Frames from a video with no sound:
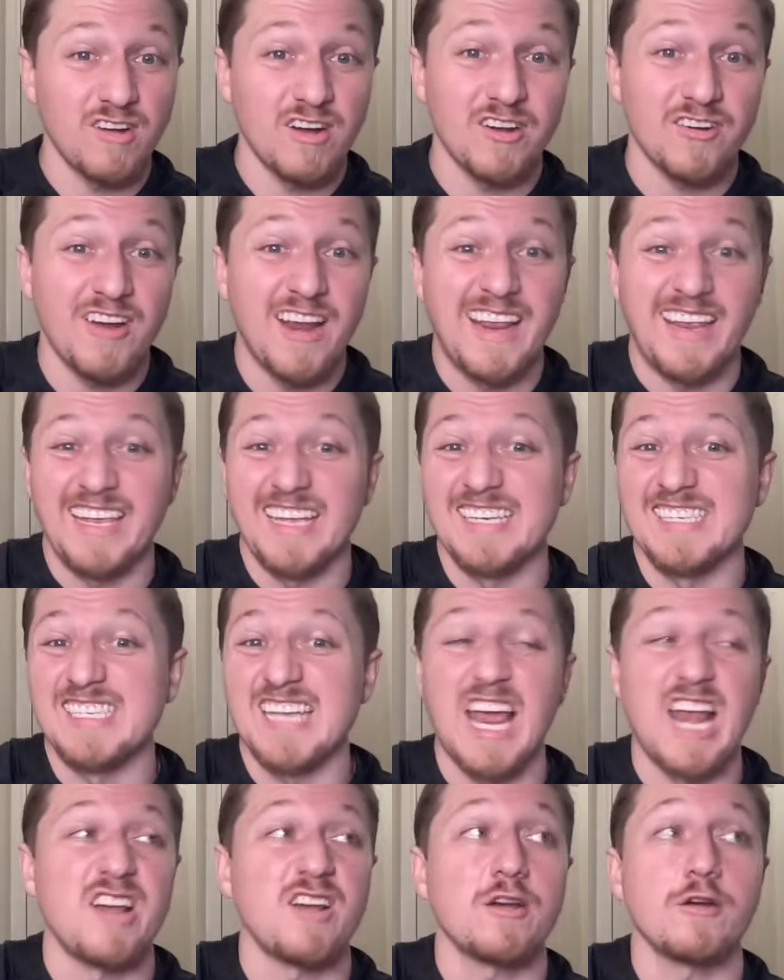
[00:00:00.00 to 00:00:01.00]
runner and
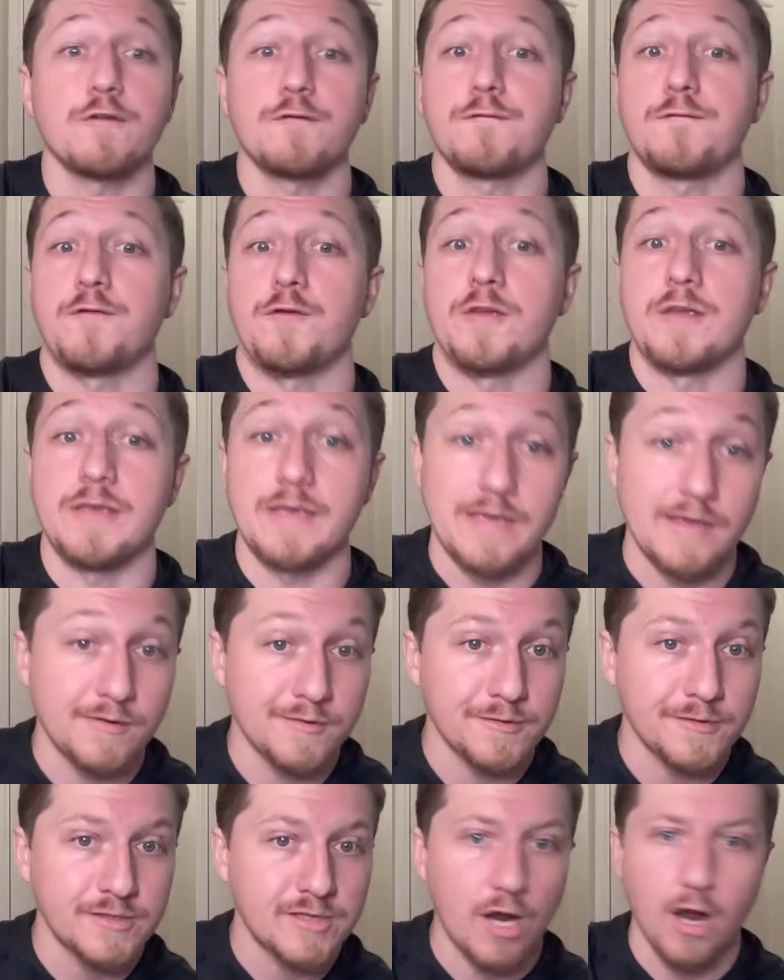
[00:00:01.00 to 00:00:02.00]
contender for
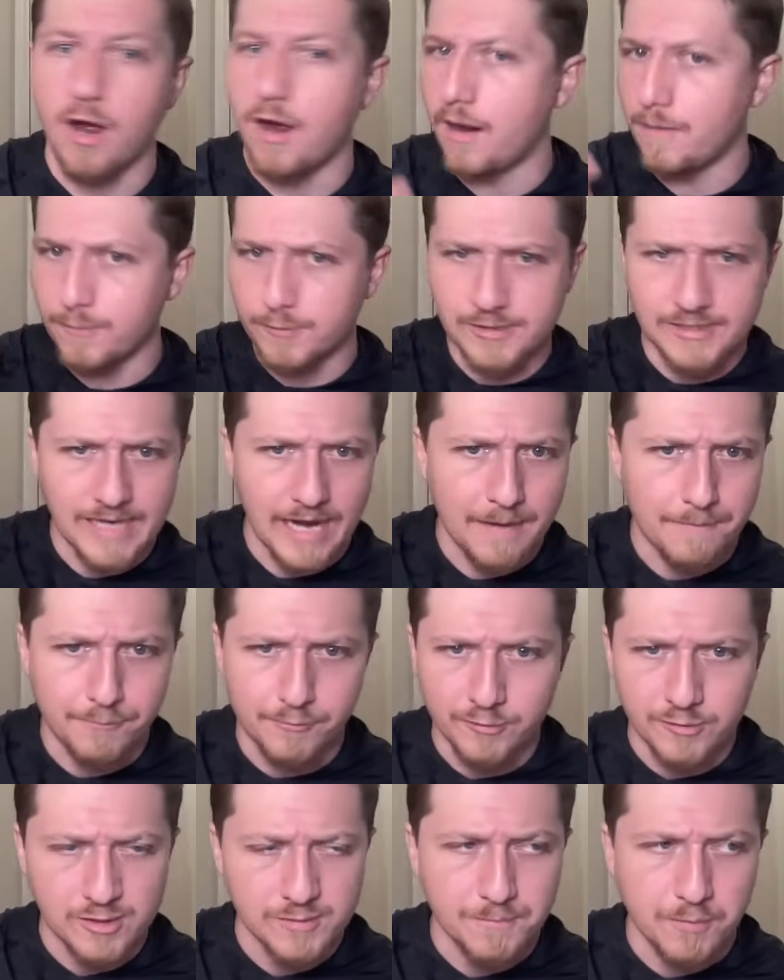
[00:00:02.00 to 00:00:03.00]
years. Auburn's got
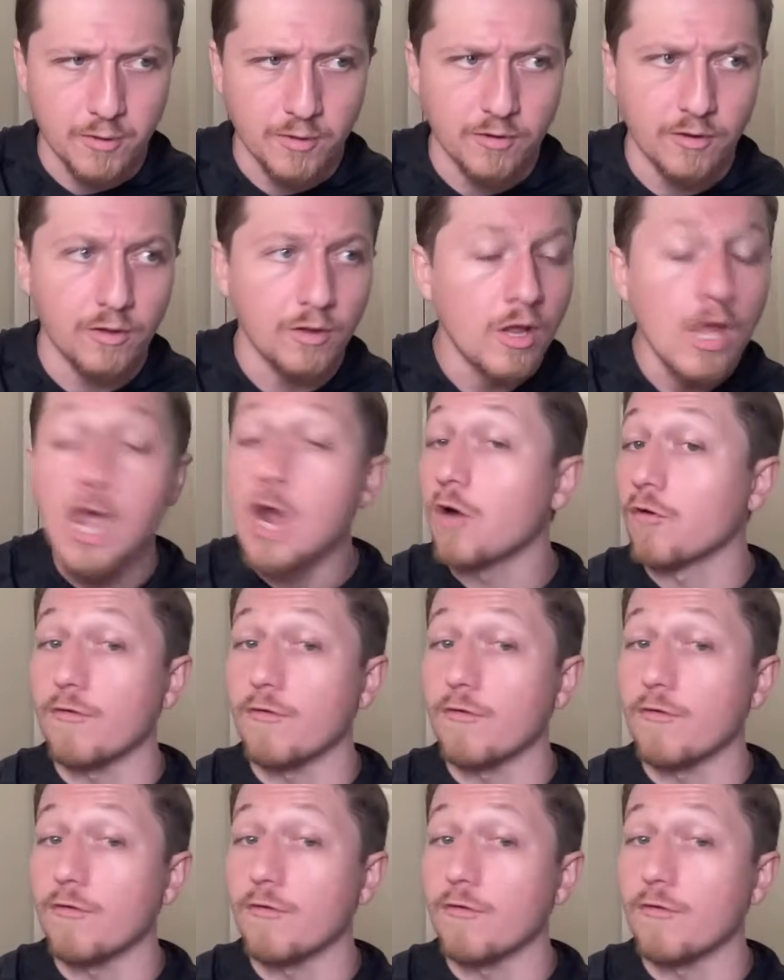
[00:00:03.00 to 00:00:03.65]
Bruce Pearl.